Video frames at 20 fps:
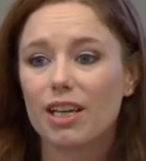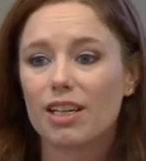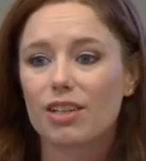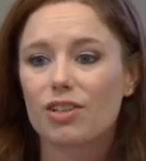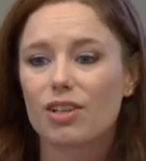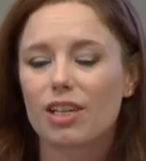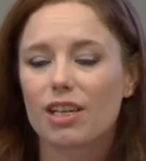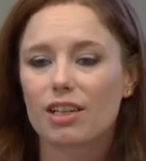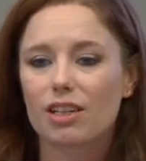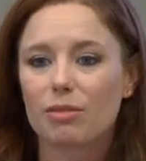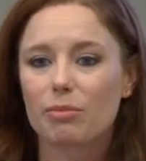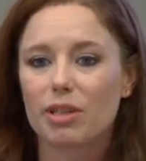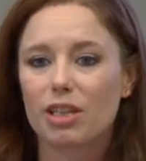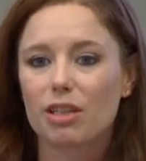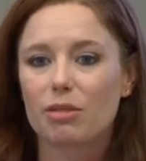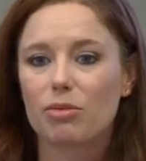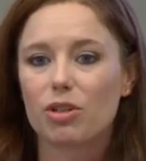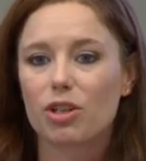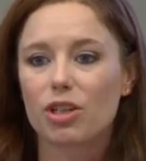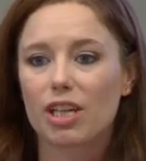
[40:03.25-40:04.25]
So that could be
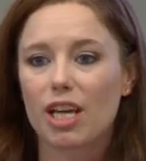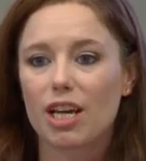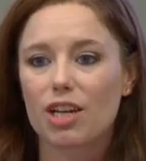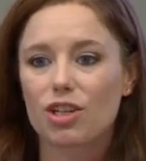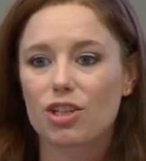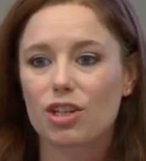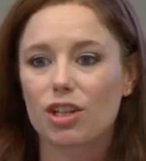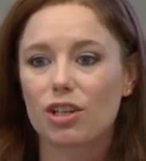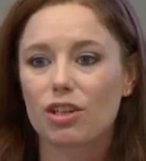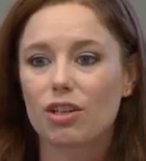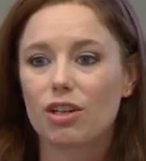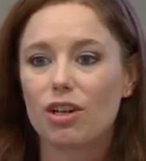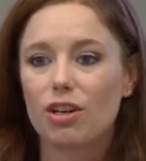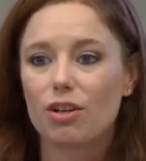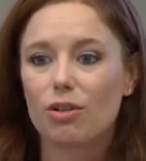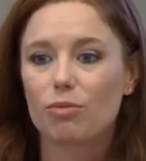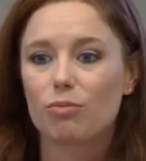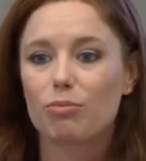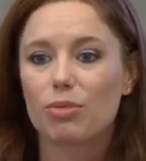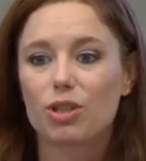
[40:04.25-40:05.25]
communication
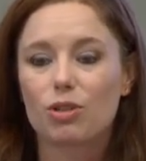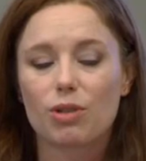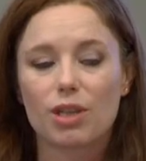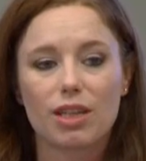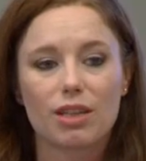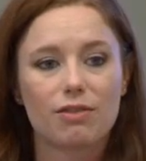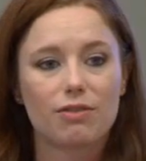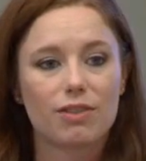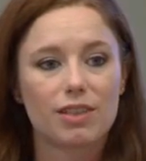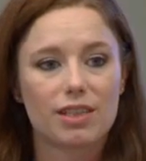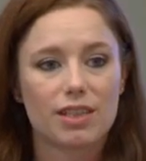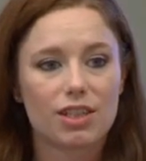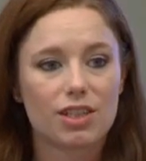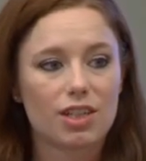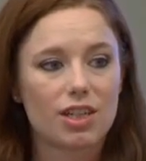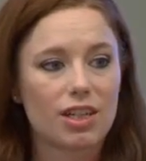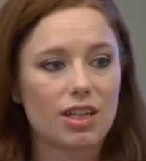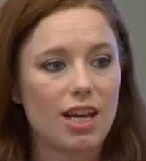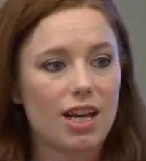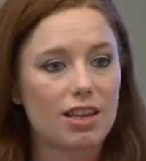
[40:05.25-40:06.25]
between the
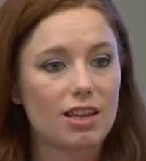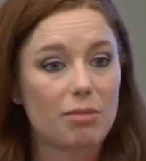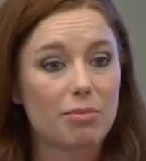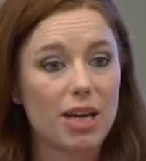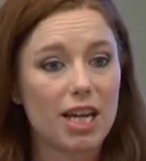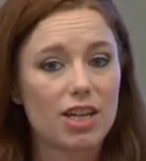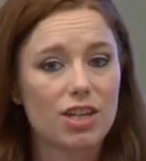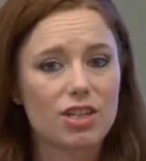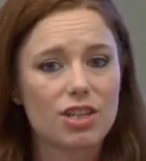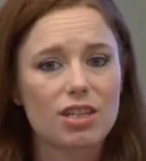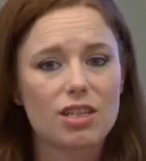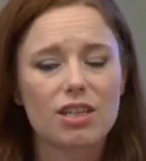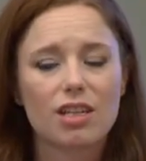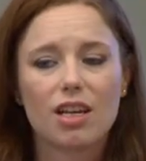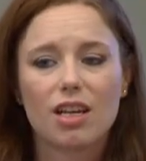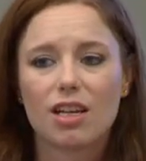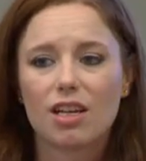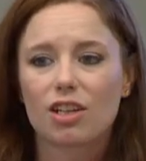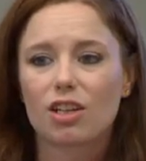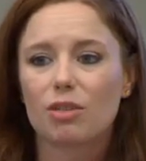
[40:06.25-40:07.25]
physician and the patient,
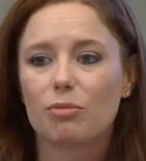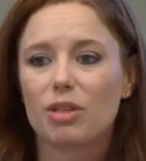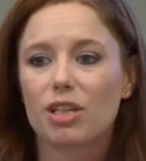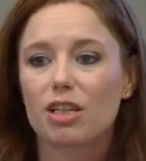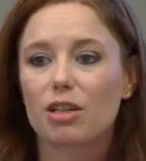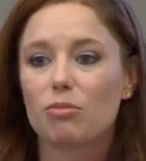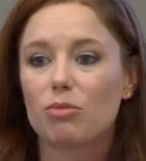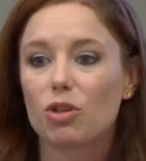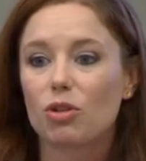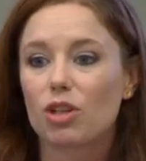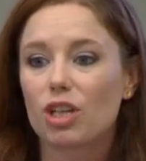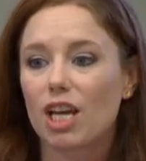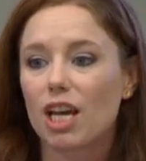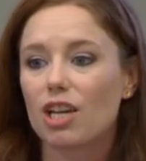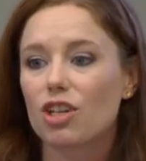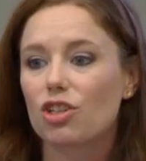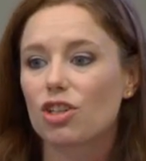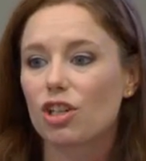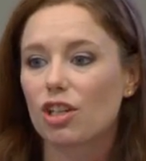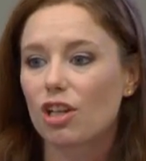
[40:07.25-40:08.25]
could be
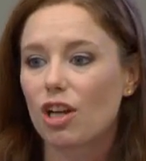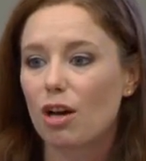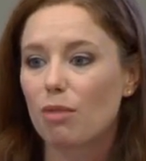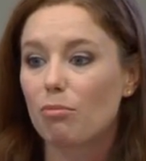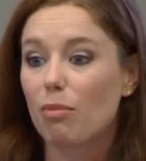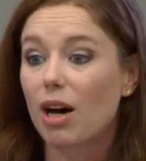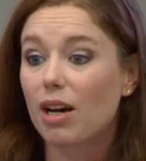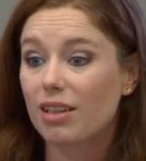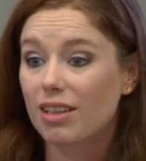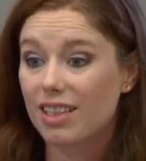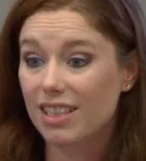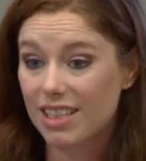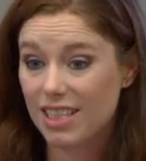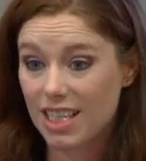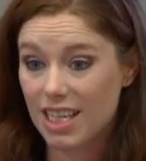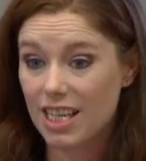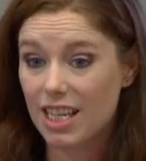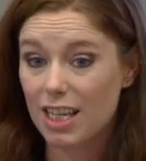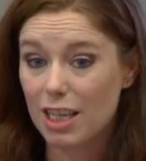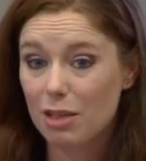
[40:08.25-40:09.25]
communication among the
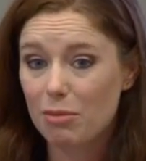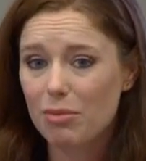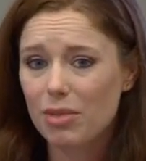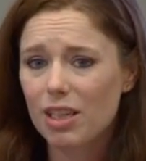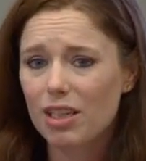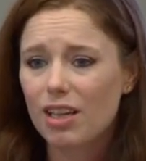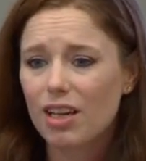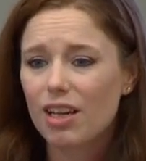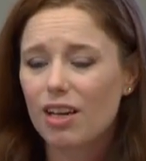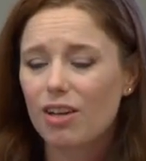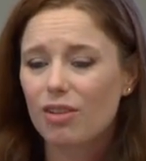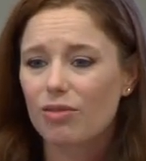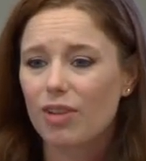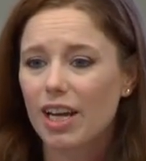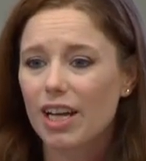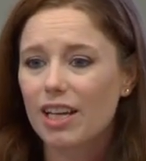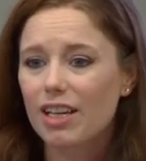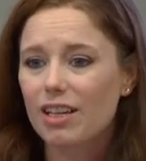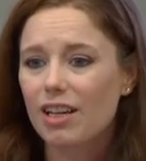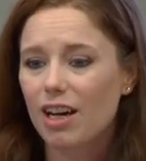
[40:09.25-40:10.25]
team,
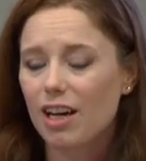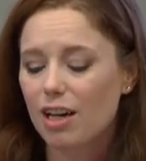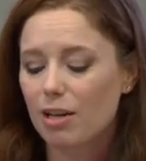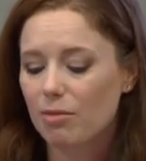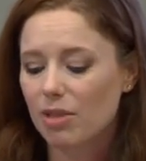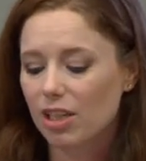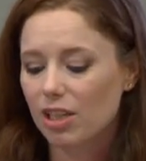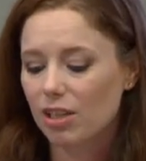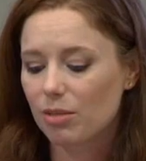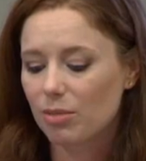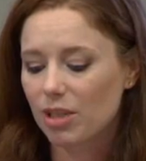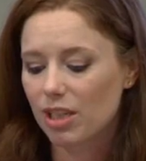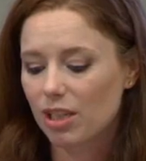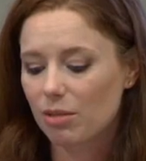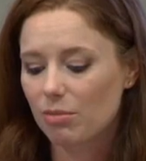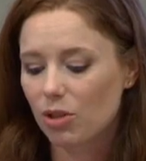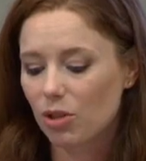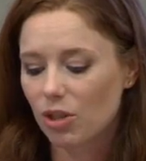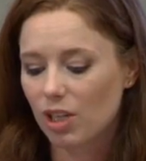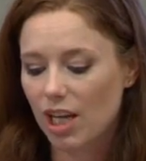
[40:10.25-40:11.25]
right? It could be
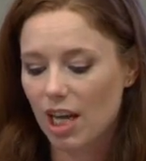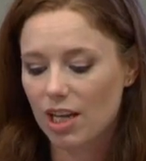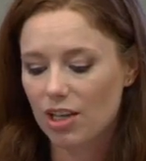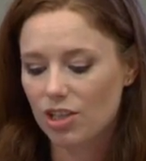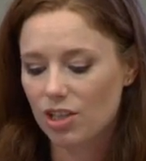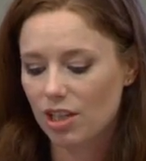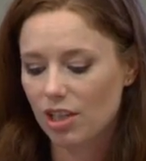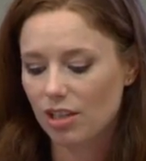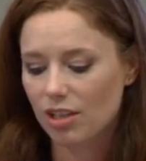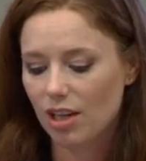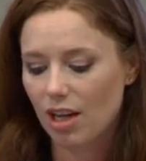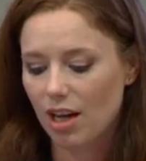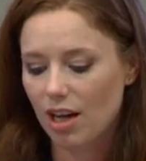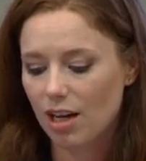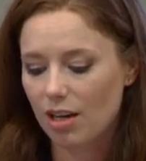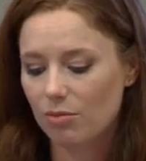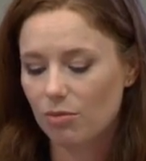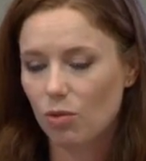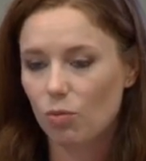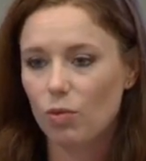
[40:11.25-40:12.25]
communication
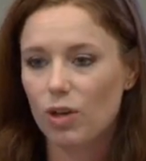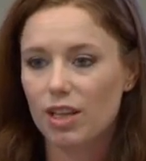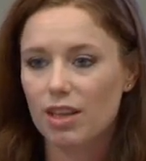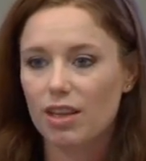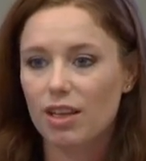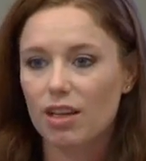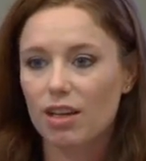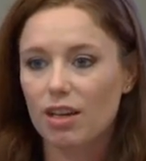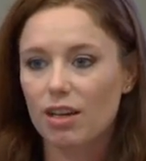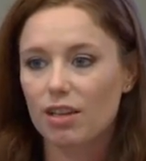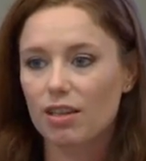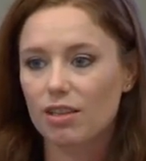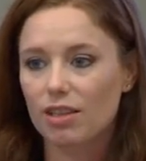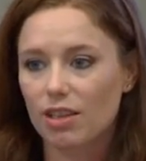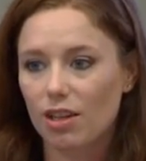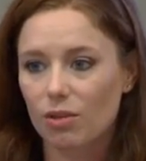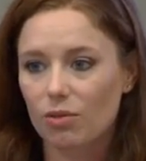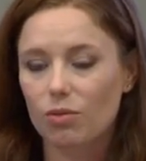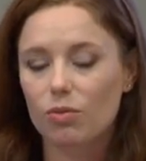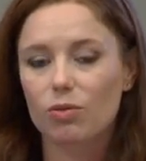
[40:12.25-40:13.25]
with the,
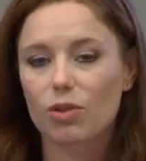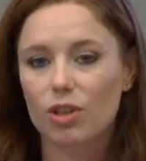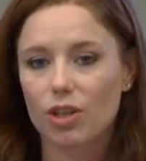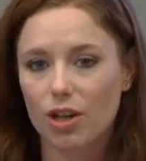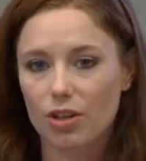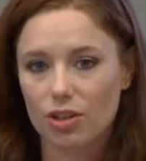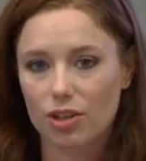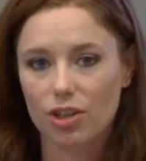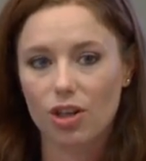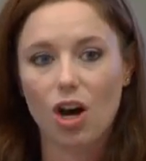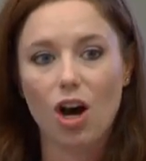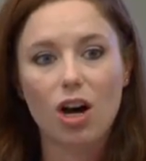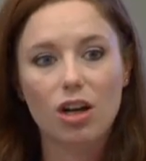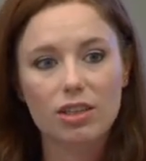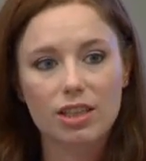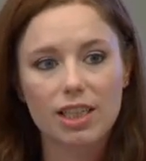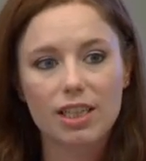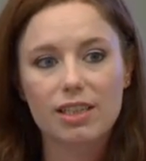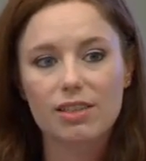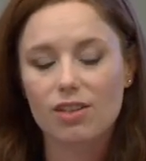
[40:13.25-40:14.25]
you know, other
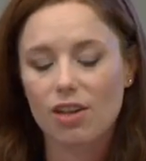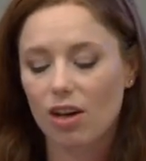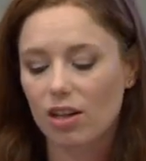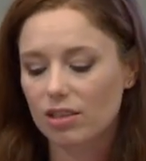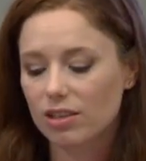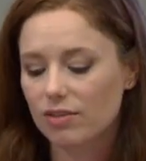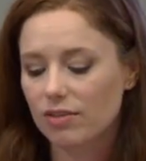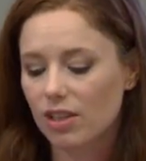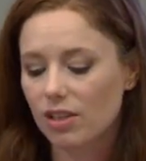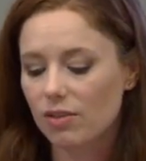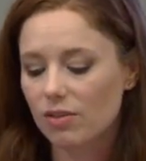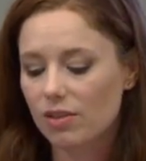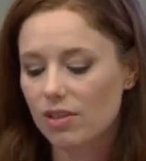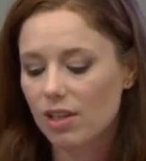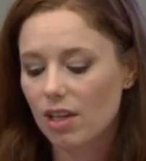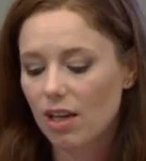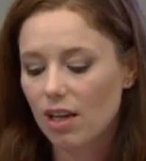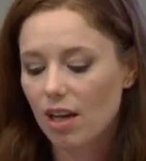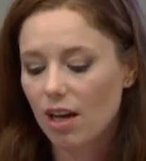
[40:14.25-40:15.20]
colleagues, all of those.